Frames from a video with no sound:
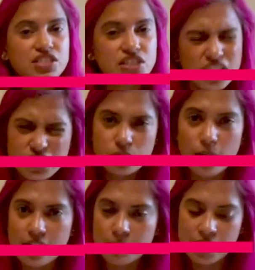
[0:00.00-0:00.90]
just the
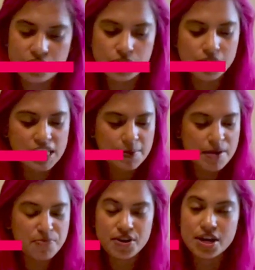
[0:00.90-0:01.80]
right amount of toilet
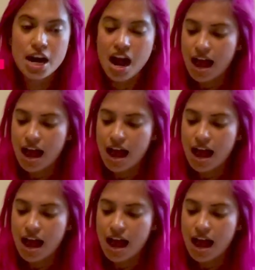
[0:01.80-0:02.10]
paper